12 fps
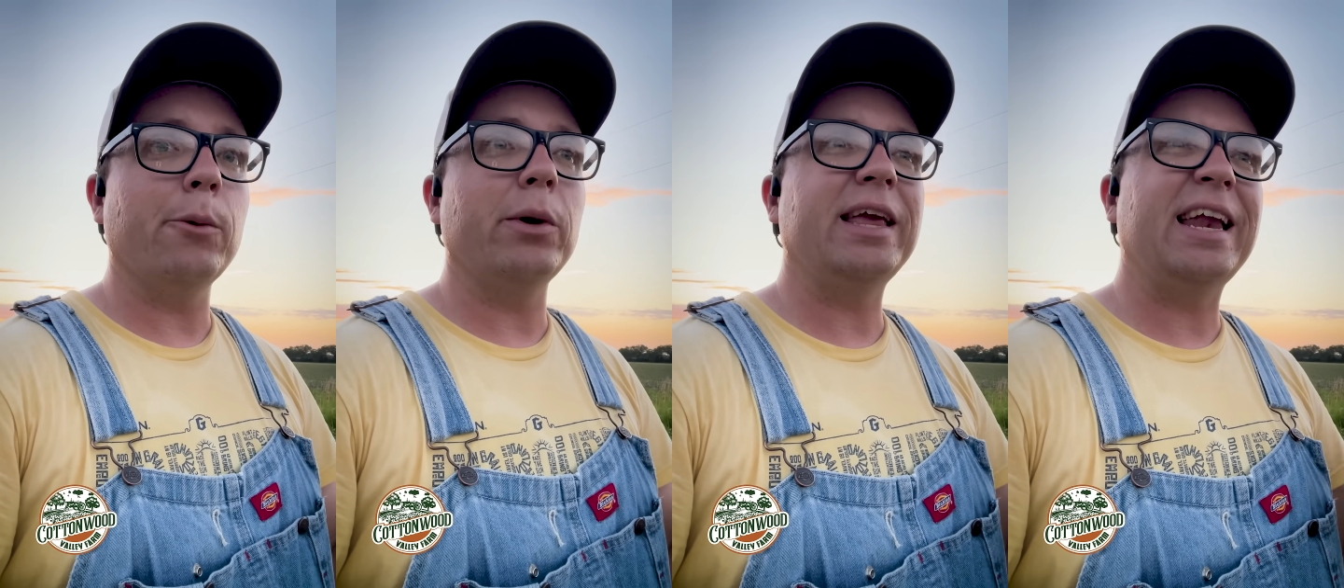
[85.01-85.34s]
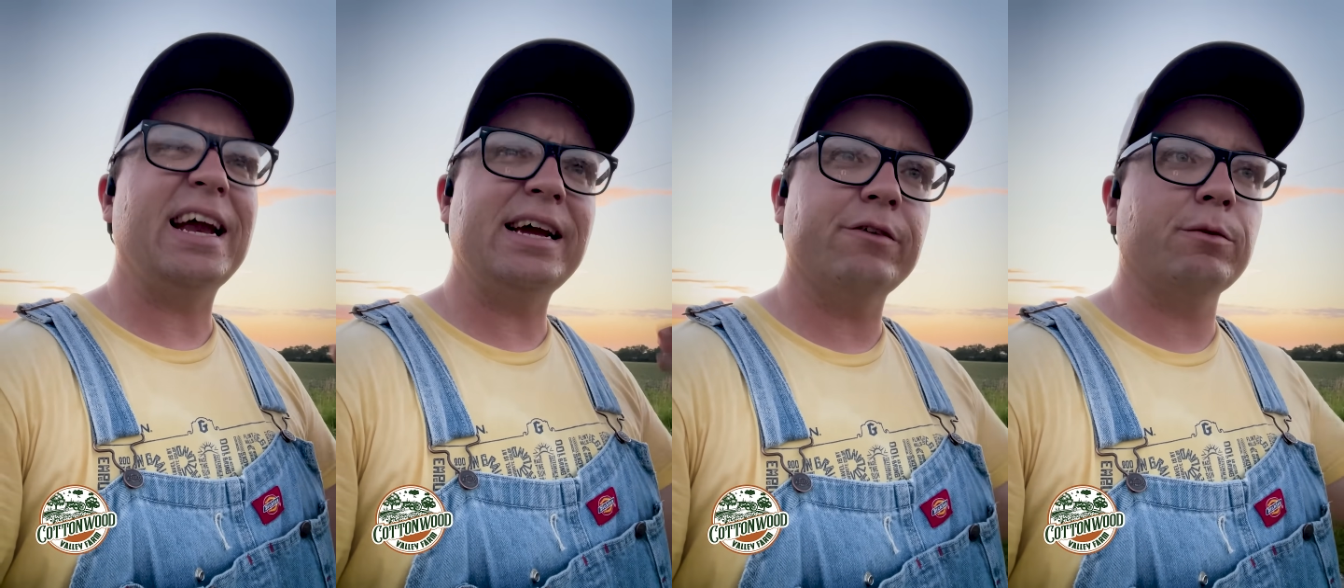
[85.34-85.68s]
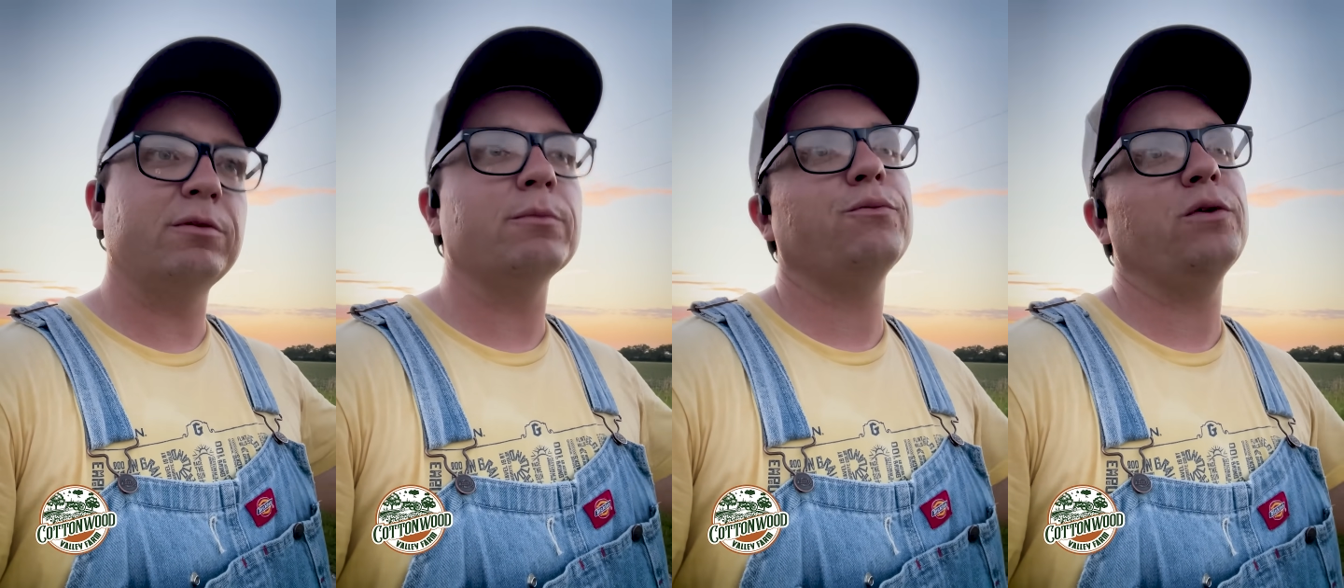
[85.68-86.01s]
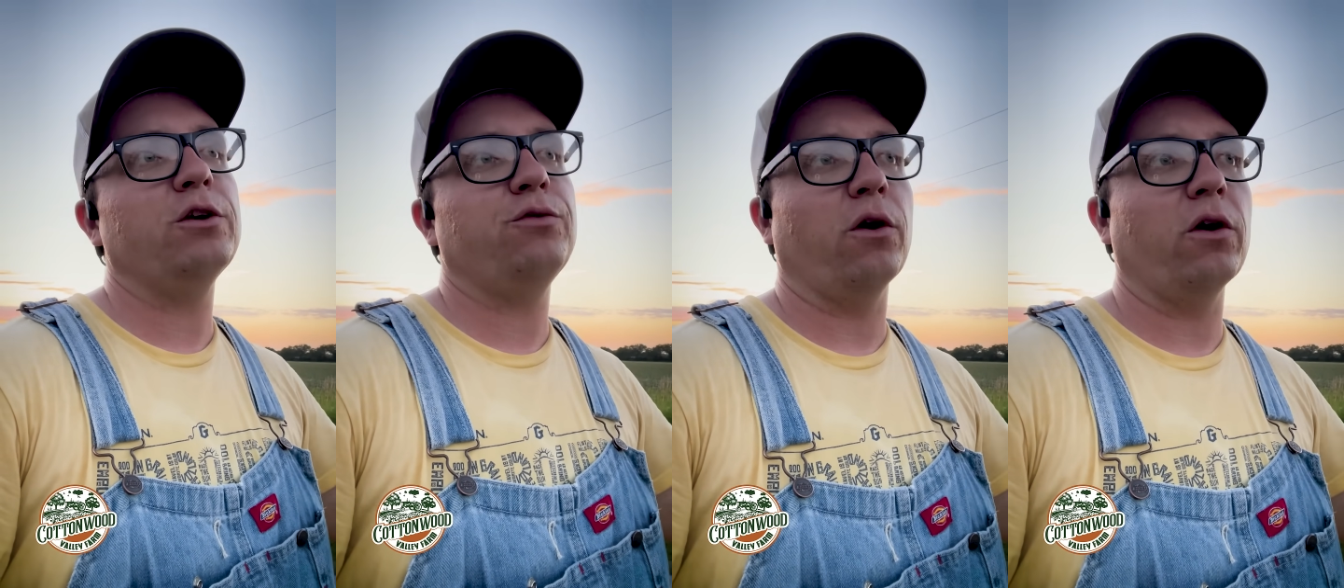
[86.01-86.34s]
We did give them some
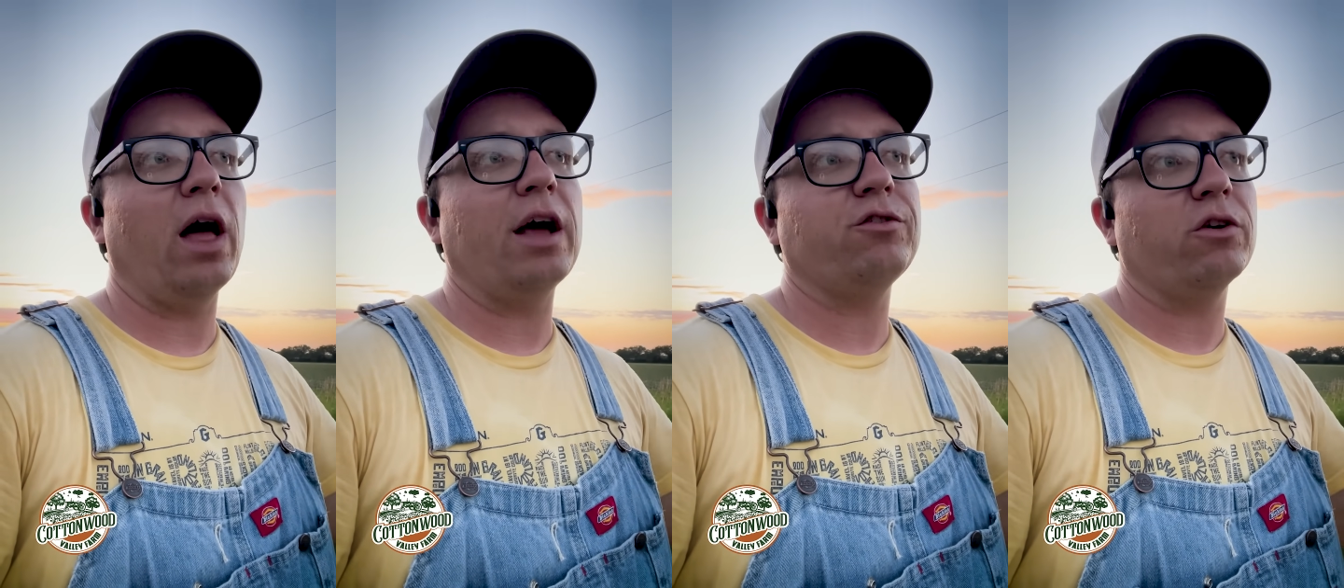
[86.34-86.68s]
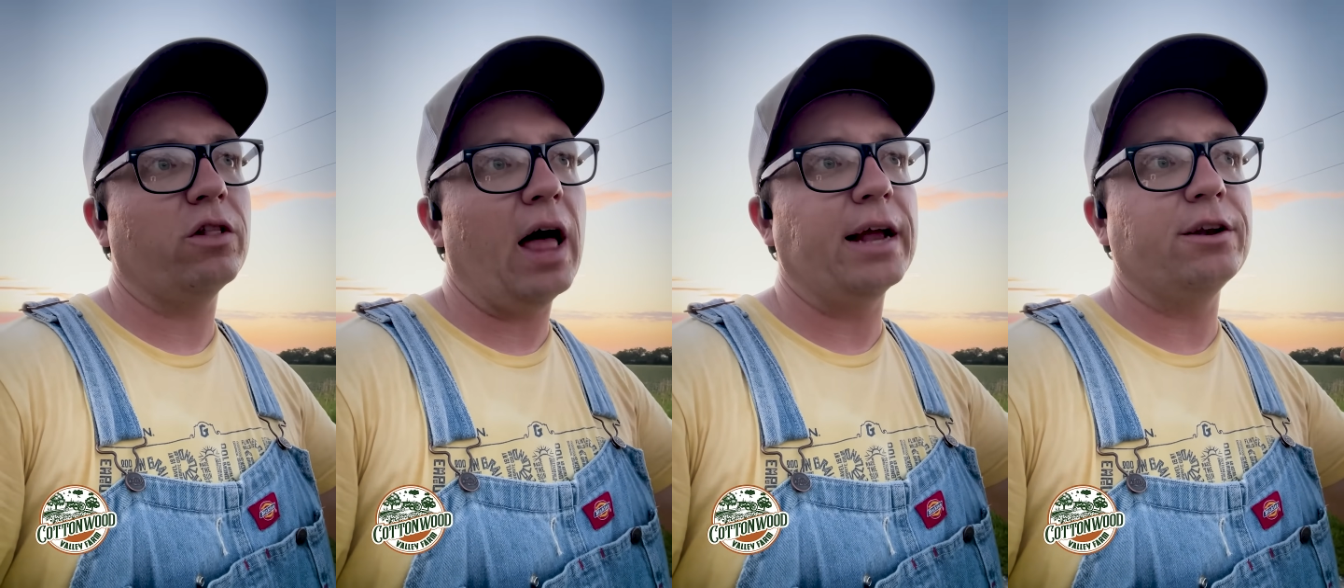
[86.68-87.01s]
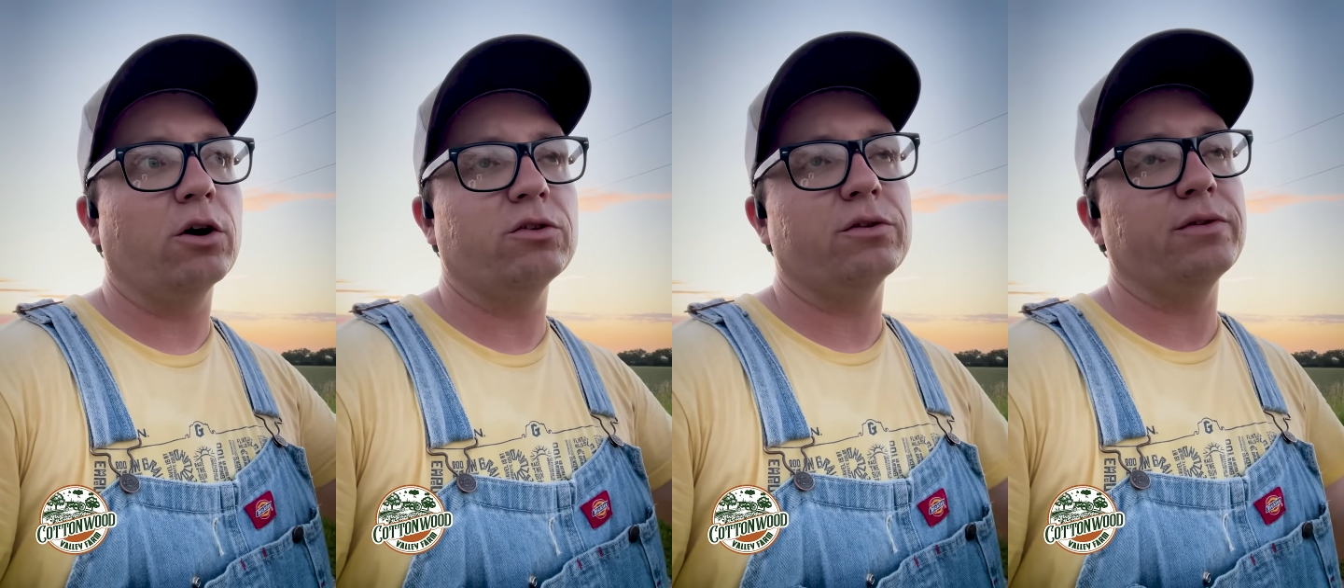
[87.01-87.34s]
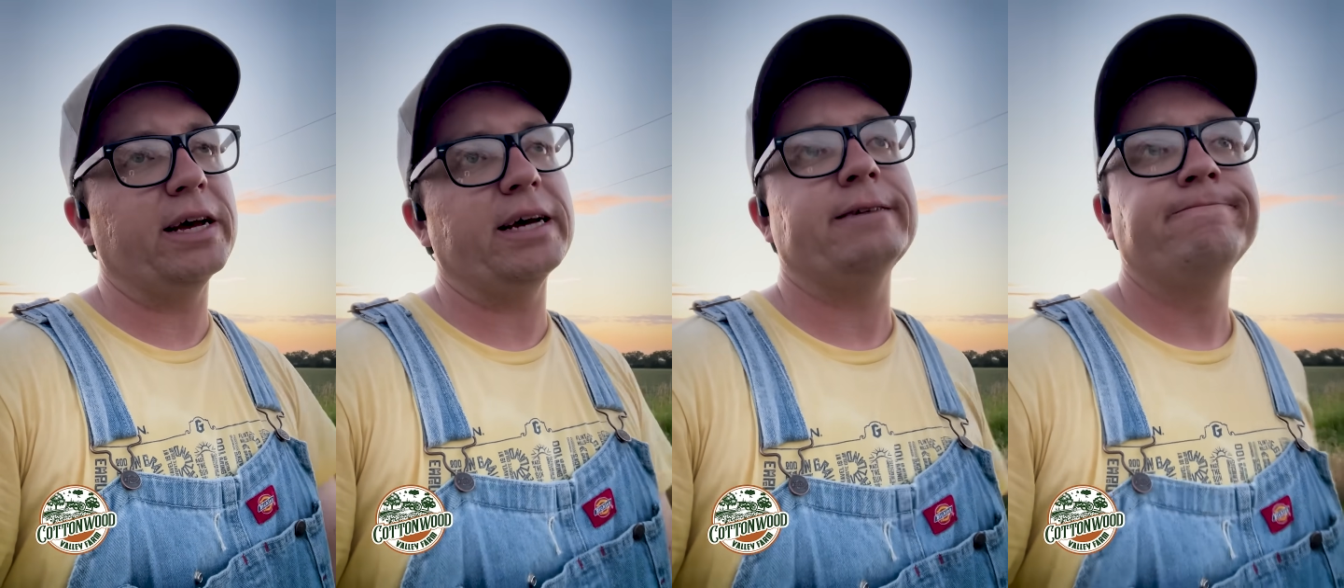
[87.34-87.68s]
fish fertilizer, a light dose of
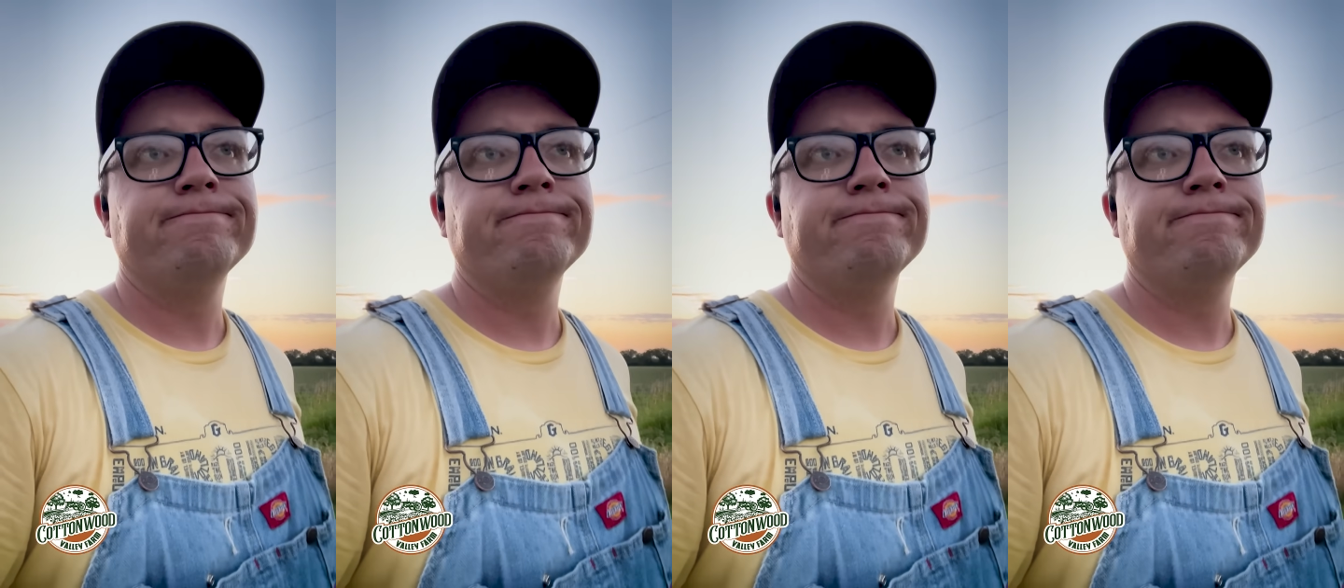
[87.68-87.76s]
it